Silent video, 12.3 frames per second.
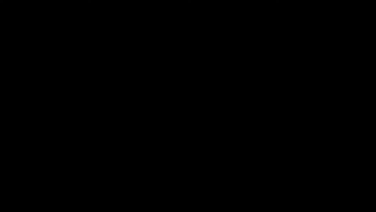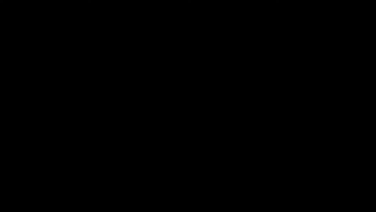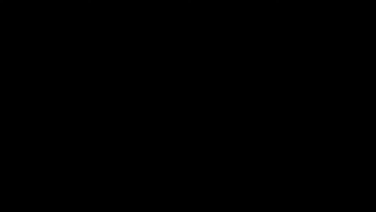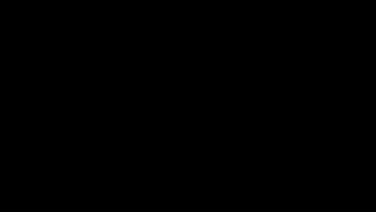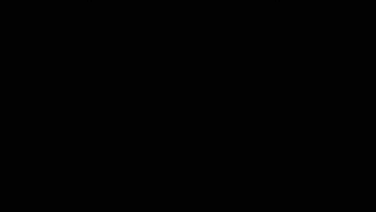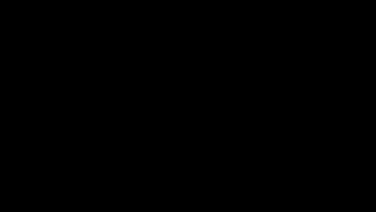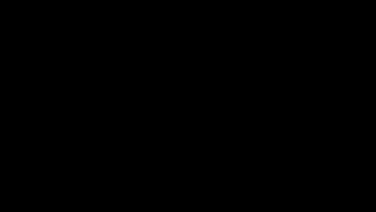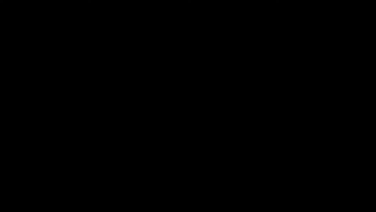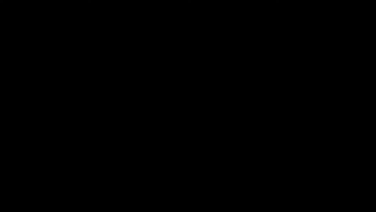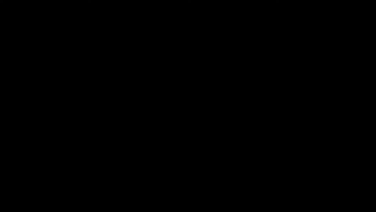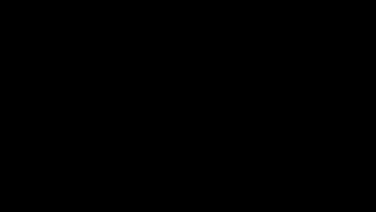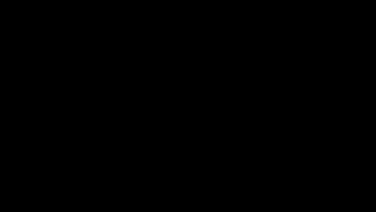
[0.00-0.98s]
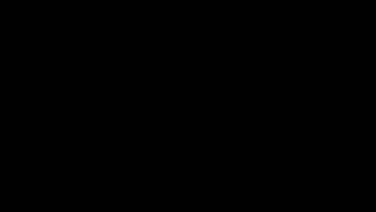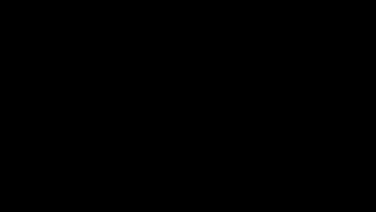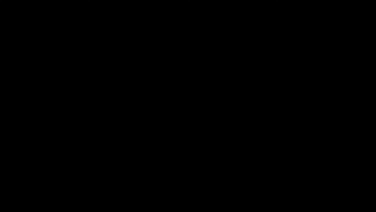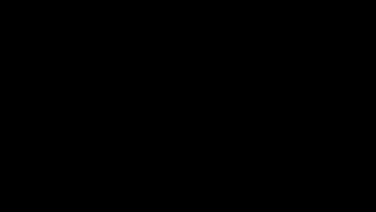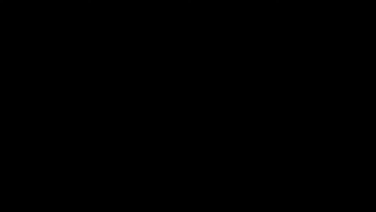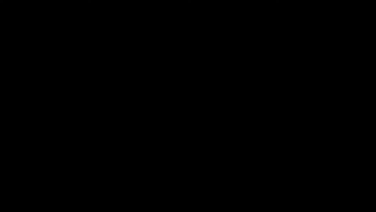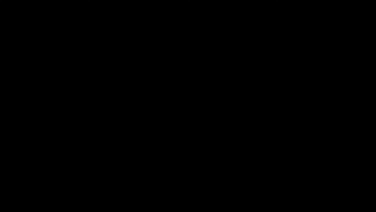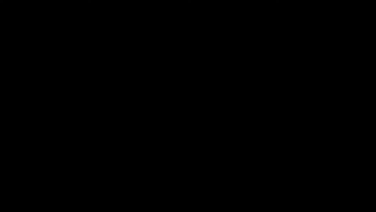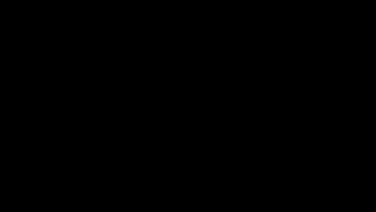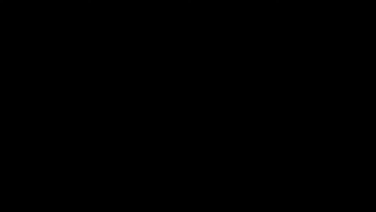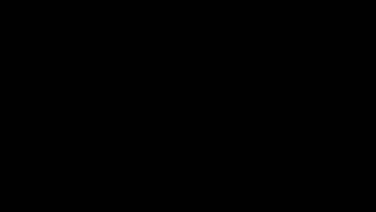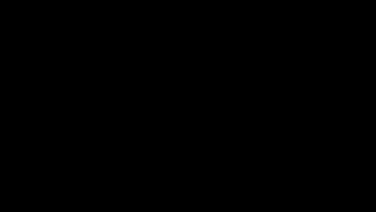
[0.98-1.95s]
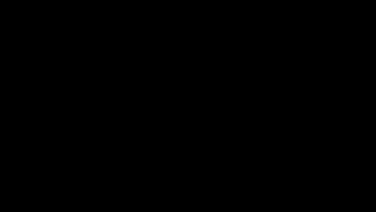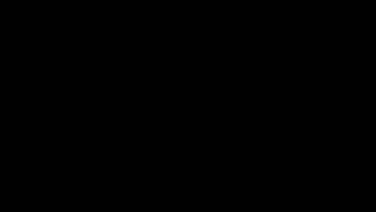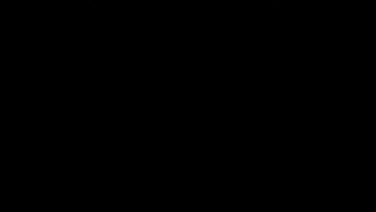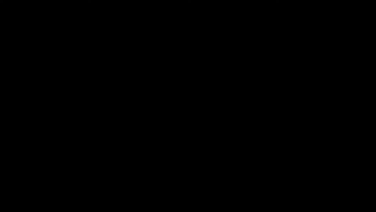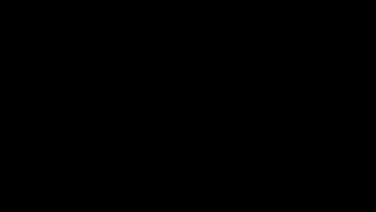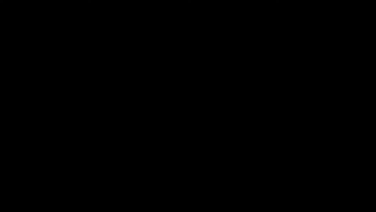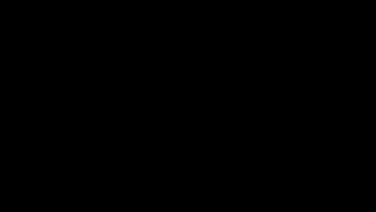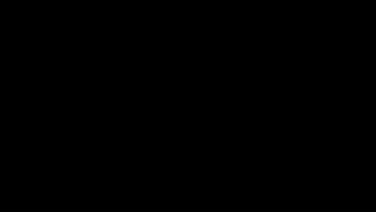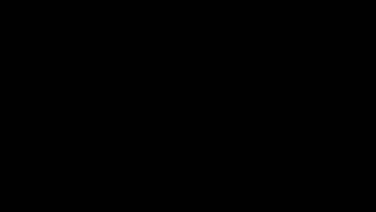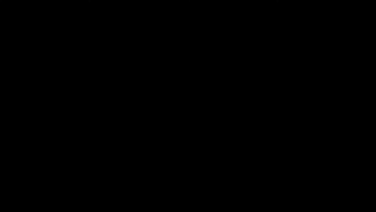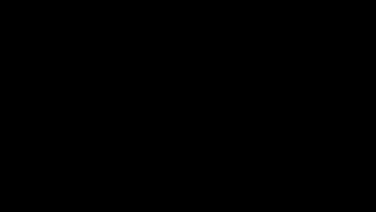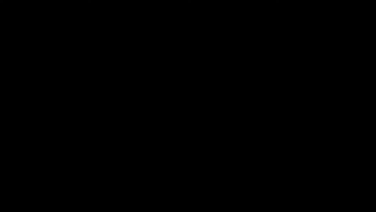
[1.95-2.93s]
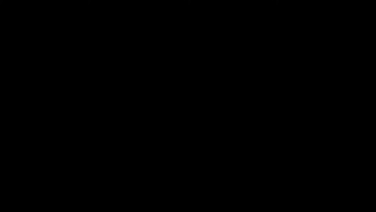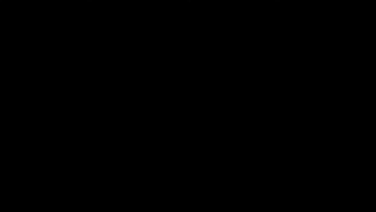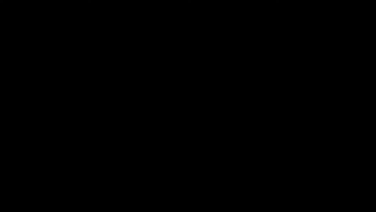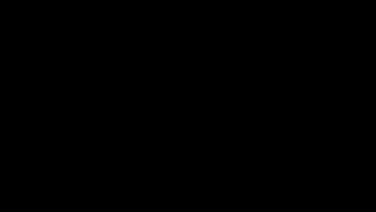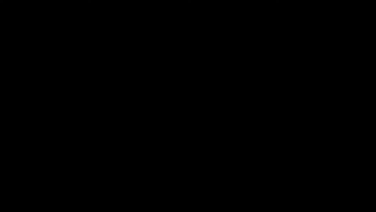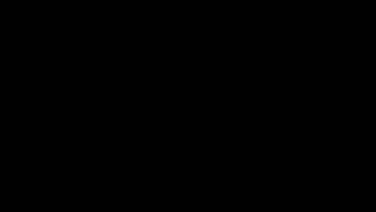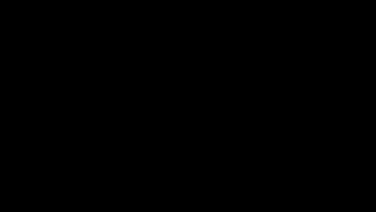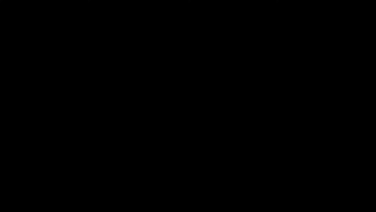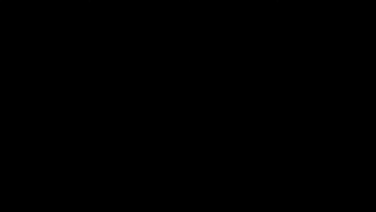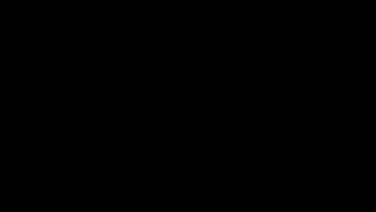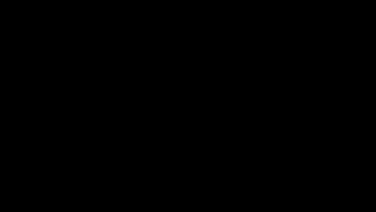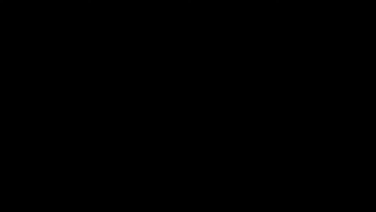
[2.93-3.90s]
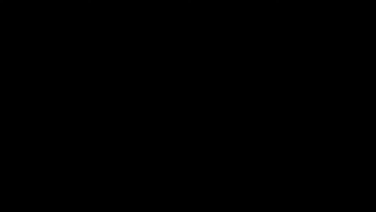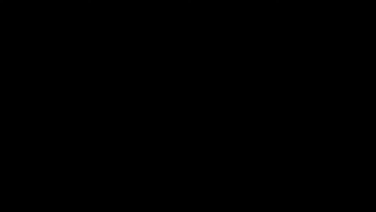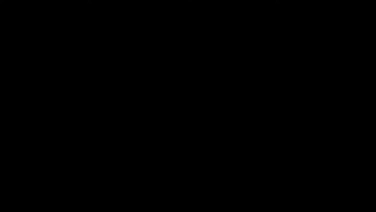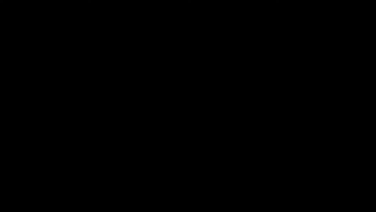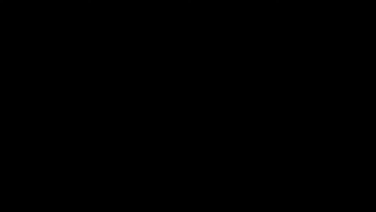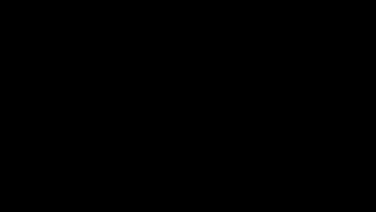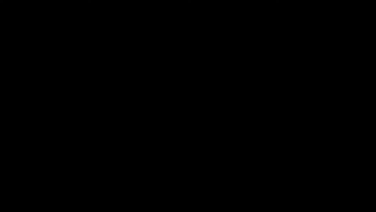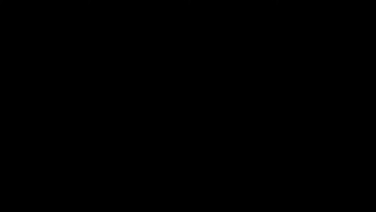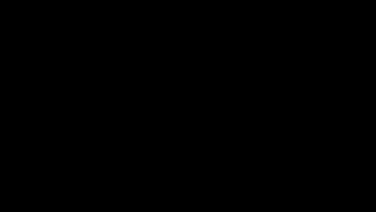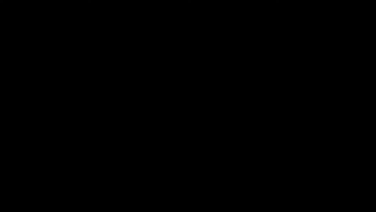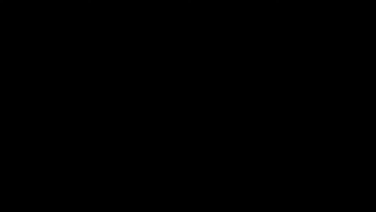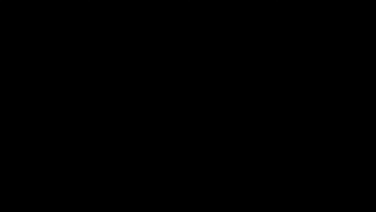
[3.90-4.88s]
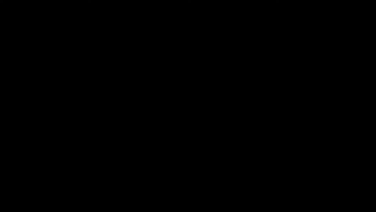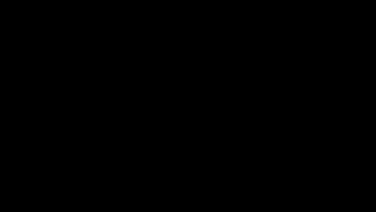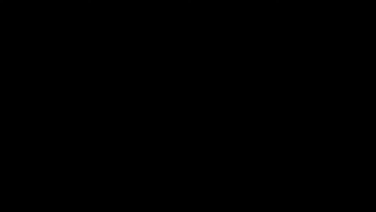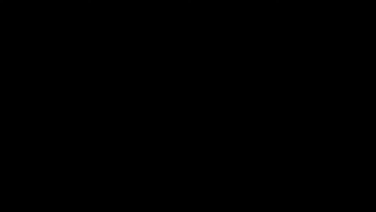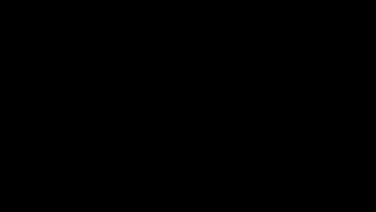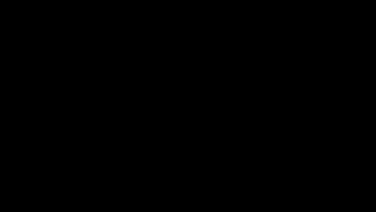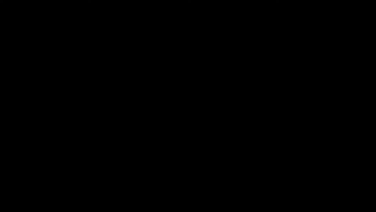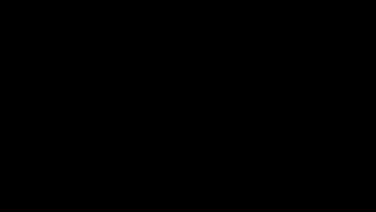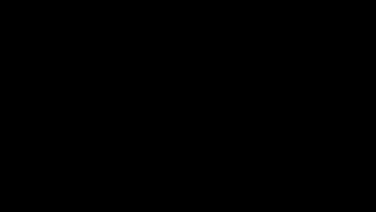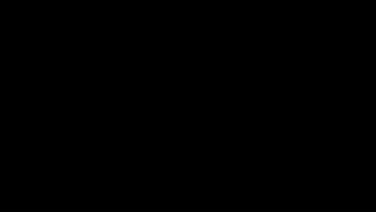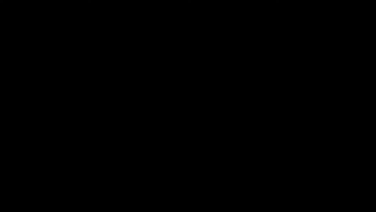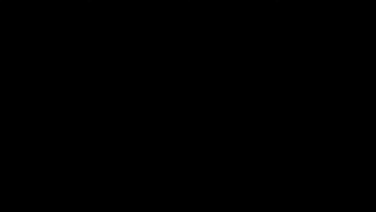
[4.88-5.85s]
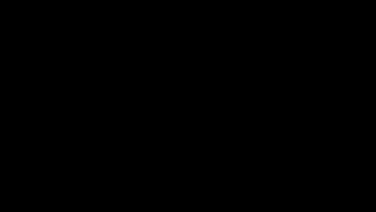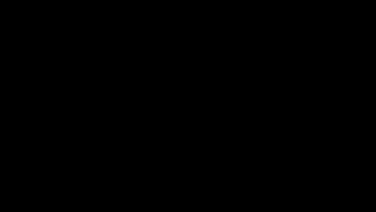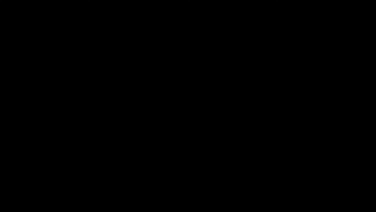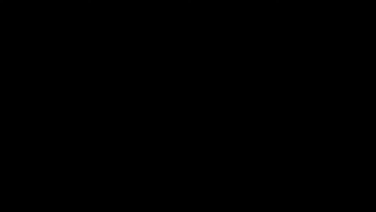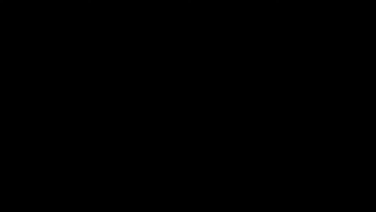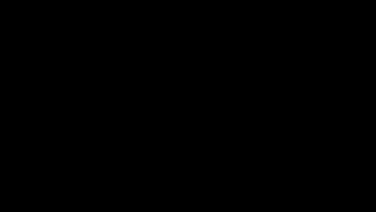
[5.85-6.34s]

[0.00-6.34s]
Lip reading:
Nobody's mouth can be seen.